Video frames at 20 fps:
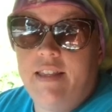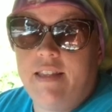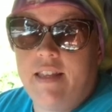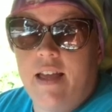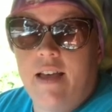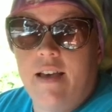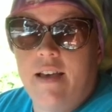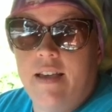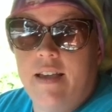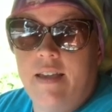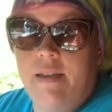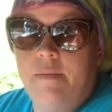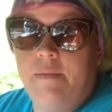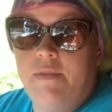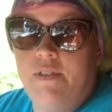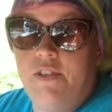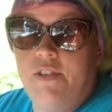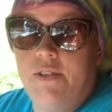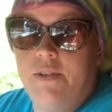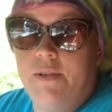the time
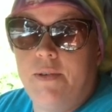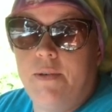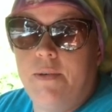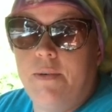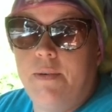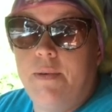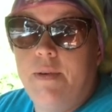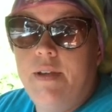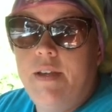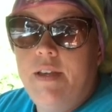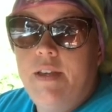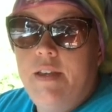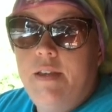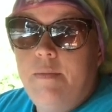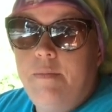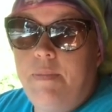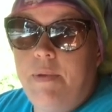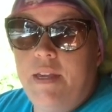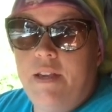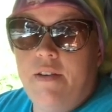to
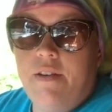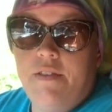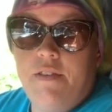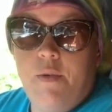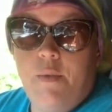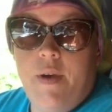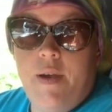be on the